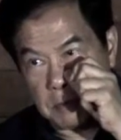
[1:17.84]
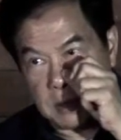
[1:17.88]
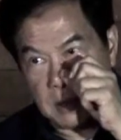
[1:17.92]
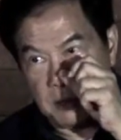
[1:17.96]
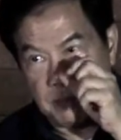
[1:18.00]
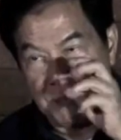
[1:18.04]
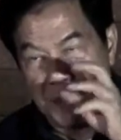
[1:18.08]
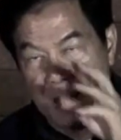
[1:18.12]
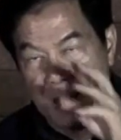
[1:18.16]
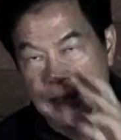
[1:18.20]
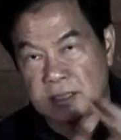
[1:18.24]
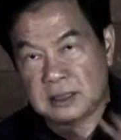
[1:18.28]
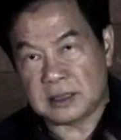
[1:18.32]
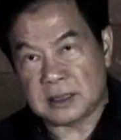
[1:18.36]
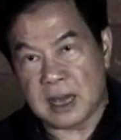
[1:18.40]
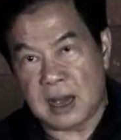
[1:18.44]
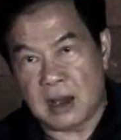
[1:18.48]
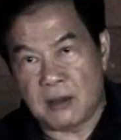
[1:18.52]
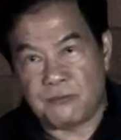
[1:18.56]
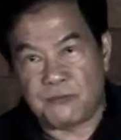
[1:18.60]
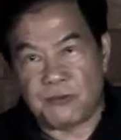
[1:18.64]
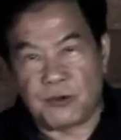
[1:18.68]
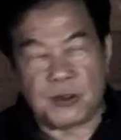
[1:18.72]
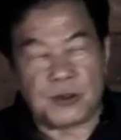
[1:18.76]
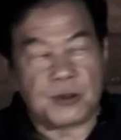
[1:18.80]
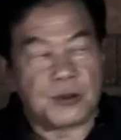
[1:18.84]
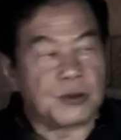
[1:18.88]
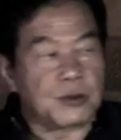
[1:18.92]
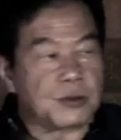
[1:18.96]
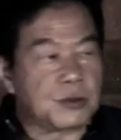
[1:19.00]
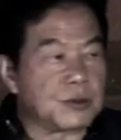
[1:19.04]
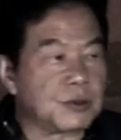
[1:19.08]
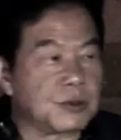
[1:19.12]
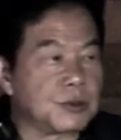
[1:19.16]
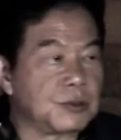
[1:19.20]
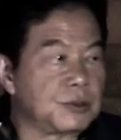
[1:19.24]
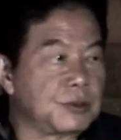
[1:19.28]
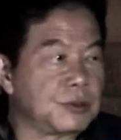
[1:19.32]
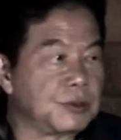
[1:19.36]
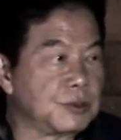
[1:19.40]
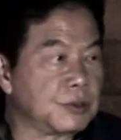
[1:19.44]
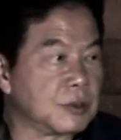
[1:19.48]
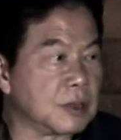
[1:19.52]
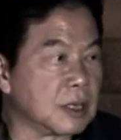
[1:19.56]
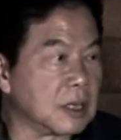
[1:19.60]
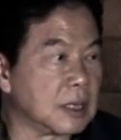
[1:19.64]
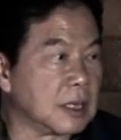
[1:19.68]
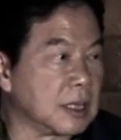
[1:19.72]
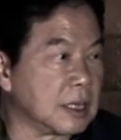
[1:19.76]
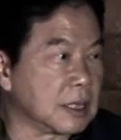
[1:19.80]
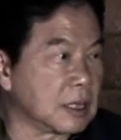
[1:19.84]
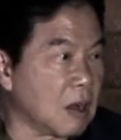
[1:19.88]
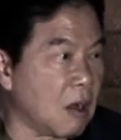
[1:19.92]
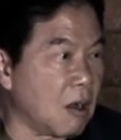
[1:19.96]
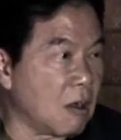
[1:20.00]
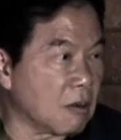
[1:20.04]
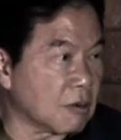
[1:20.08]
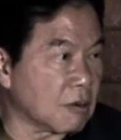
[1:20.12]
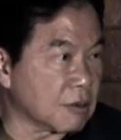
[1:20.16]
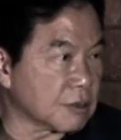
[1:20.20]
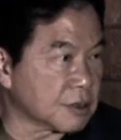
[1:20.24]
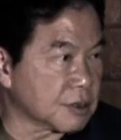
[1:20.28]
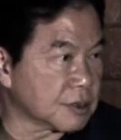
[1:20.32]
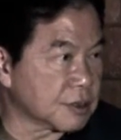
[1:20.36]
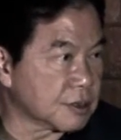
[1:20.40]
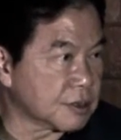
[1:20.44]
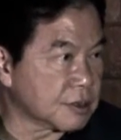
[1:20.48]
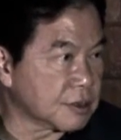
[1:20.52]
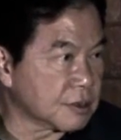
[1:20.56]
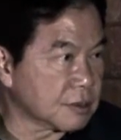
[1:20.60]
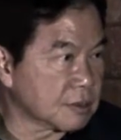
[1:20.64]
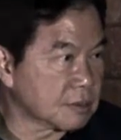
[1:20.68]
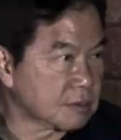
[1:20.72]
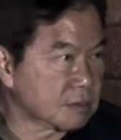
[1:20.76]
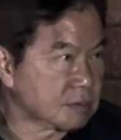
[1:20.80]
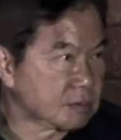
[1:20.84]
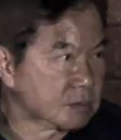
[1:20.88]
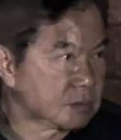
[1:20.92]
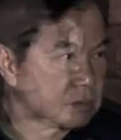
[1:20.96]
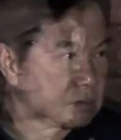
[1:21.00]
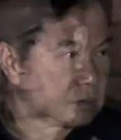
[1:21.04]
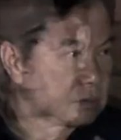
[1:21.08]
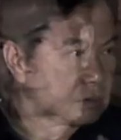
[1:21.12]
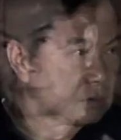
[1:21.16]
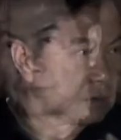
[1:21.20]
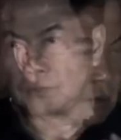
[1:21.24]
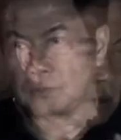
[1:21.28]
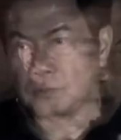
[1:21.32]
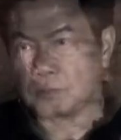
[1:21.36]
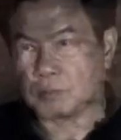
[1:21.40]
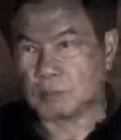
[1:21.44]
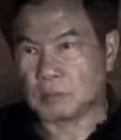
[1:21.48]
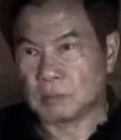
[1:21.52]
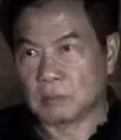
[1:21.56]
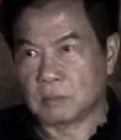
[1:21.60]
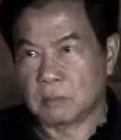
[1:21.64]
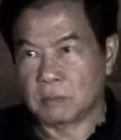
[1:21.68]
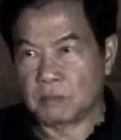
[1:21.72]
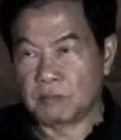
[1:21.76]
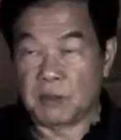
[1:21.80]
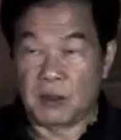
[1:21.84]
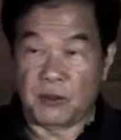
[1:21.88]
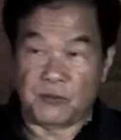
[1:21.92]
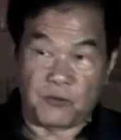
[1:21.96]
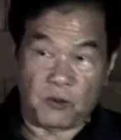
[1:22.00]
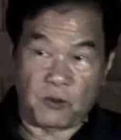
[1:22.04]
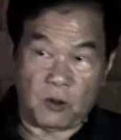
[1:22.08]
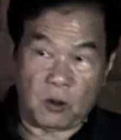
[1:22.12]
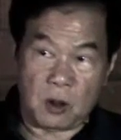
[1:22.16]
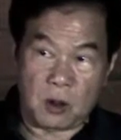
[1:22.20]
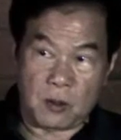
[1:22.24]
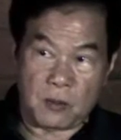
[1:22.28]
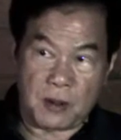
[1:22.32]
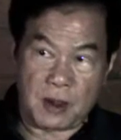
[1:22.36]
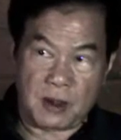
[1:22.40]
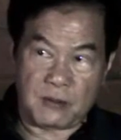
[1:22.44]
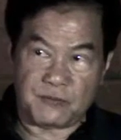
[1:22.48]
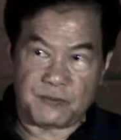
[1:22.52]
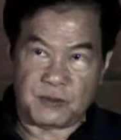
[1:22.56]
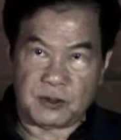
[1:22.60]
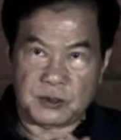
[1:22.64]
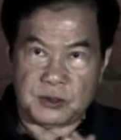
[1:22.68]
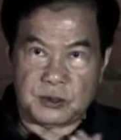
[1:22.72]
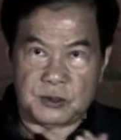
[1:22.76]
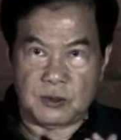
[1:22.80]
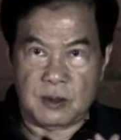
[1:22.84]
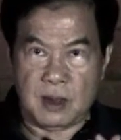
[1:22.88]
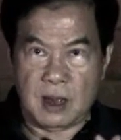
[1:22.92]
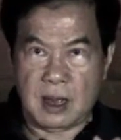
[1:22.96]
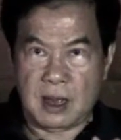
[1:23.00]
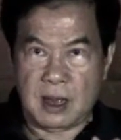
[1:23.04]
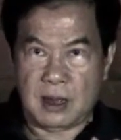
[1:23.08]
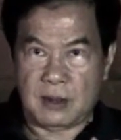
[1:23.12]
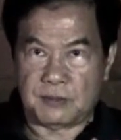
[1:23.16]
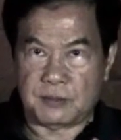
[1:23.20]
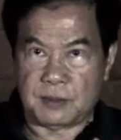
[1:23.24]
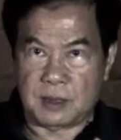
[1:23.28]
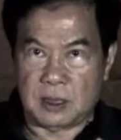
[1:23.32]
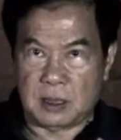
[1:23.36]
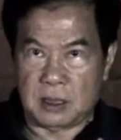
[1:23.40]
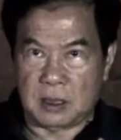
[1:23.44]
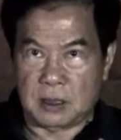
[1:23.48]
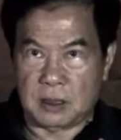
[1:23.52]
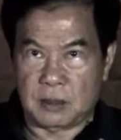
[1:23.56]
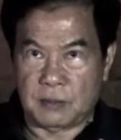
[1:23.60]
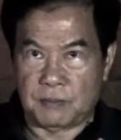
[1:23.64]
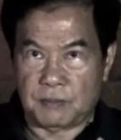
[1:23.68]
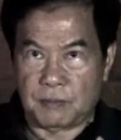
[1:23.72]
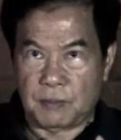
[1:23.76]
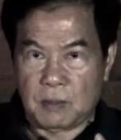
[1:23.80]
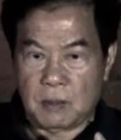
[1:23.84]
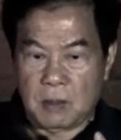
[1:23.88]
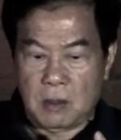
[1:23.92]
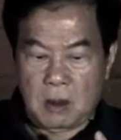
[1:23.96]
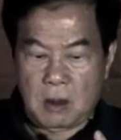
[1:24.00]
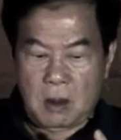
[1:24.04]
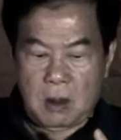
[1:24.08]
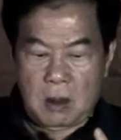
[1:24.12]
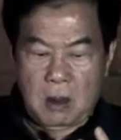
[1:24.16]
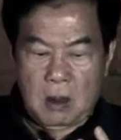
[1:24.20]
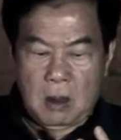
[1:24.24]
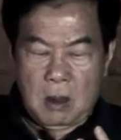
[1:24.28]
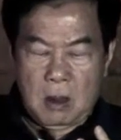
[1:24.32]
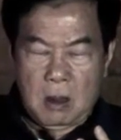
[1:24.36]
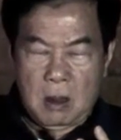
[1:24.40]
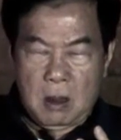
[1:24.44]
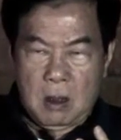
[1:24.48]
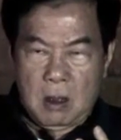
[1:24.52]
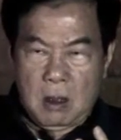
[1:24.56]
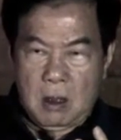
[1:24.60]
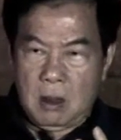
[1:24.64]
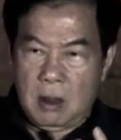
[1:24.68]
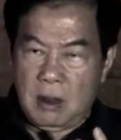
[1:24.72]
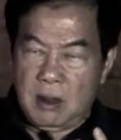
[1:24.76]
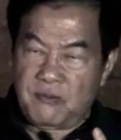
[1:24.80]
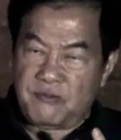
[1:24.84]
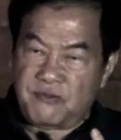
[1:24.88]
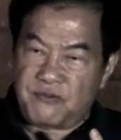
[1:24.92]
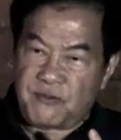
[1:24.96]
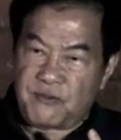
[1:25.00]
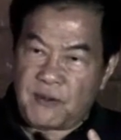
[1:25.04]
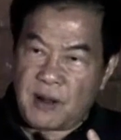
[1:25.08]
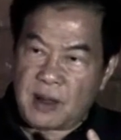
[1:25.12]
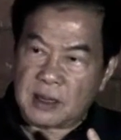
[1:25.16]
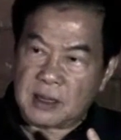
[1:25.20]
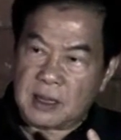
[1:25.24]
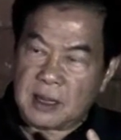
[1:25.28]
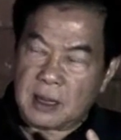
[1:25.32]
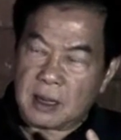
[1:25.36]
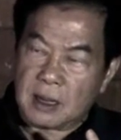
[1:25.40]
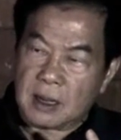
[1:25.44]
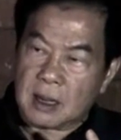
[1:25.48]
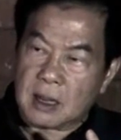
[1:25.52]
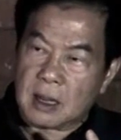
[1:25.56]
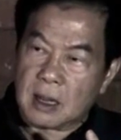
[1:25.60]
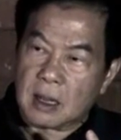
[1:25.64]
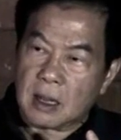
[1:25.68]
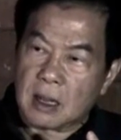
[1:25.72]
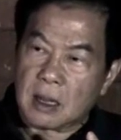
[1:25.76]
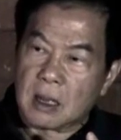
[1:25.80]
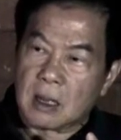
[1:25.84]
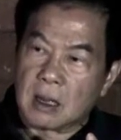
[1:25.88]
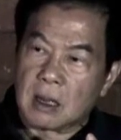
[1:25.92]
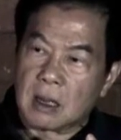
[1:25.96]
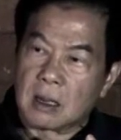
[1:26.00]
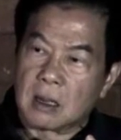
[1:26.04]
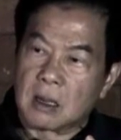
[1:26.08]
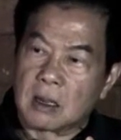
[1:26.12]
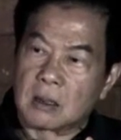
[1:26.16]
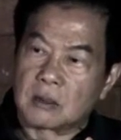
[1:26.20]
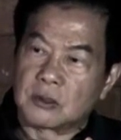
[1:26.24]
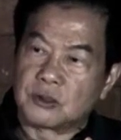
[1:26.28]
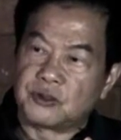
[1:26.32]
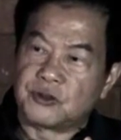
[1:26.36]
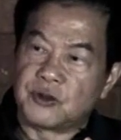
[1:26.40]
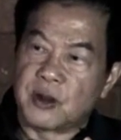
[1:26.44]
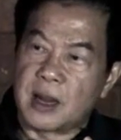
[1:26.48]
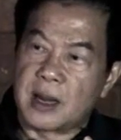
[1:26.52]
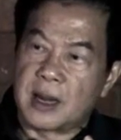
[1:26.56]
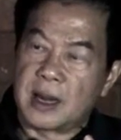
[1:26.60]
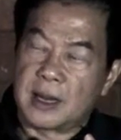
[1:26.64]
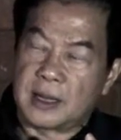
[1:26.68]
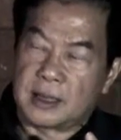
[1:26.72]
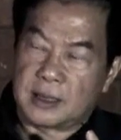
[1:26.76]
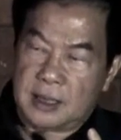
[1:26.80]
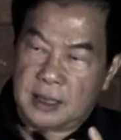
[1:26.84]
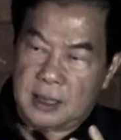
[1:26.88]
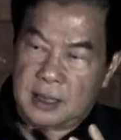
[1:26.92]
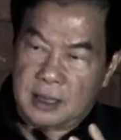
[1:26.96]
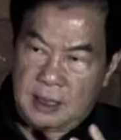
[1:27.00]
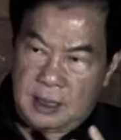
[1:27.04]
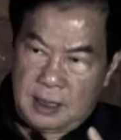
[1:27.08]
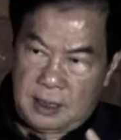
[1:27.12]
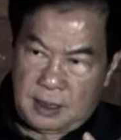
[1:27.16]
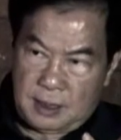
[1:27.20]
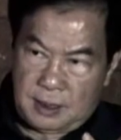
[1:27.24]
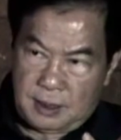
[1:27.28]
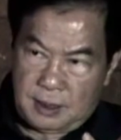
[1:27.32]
best time for you to do the detox. Before the breakfast, you have the lymphatic drainage tea,